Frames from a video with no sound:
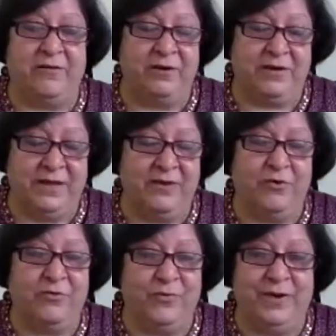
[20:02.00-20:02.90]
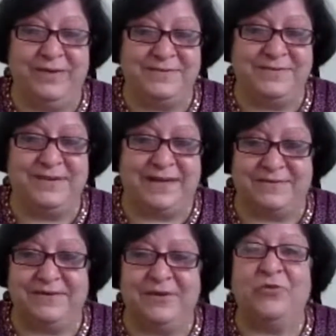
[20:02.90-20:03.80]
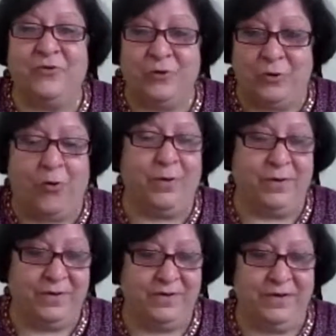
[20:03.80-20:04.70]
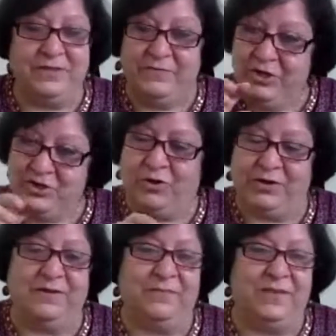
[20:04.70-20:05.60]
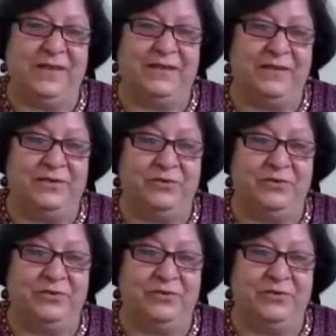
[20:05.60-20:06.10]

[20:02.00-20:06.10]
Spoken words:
or king or queen doesn't last for long. It's a very short term thing that they